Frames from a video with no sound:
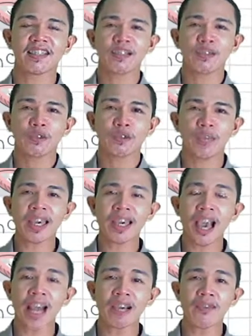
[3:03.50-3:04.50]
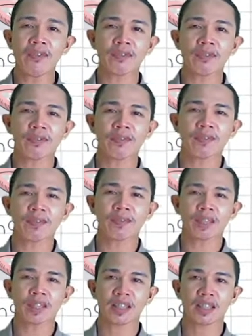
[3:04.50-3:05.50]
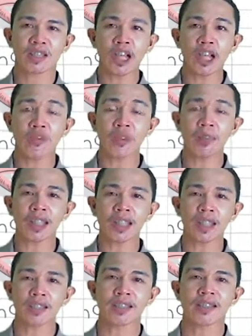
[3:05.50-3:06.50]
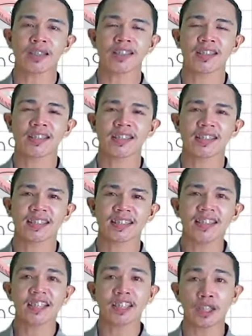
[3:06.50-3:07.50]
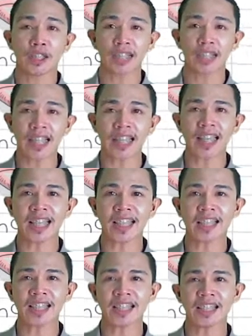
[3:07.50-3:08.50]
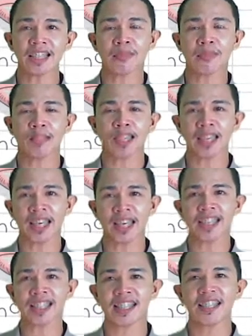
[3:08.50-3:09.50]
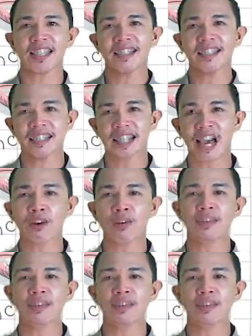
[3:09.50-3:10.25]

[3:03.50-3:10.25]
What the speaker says: We have the following pictures. Your 10 seconds begins now.